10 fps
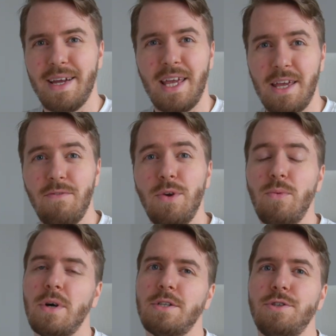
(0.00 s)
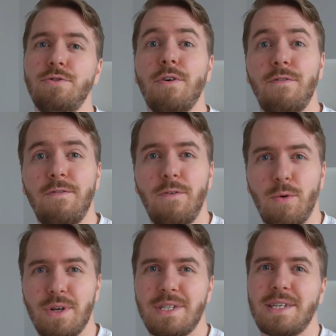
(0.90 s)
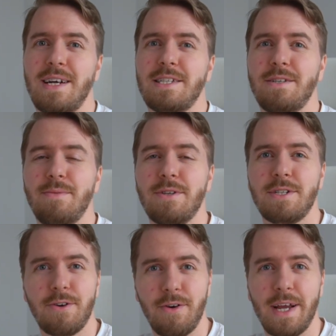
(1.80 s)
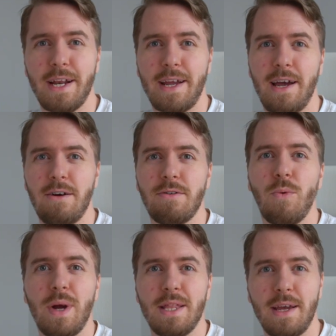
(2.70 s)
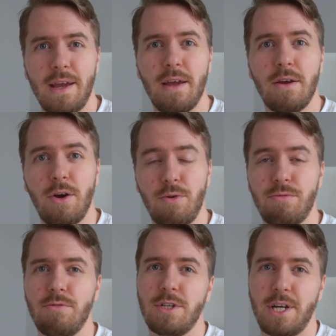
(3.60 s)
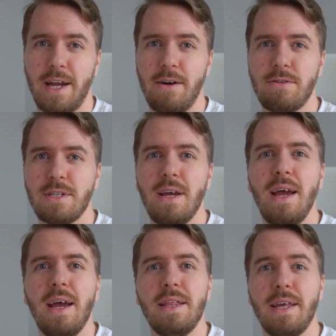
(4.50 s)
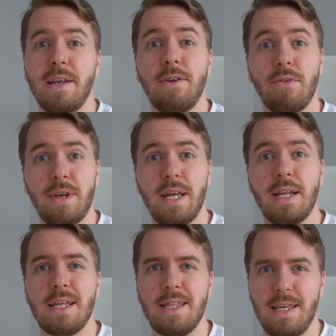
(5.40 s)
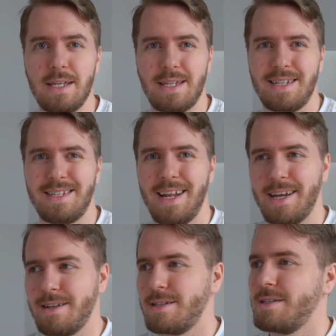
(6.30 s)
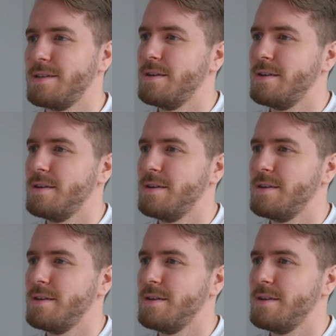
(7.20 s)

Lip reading: If you want to force customers to create an account when they go through the checkout, then you'll need these settings.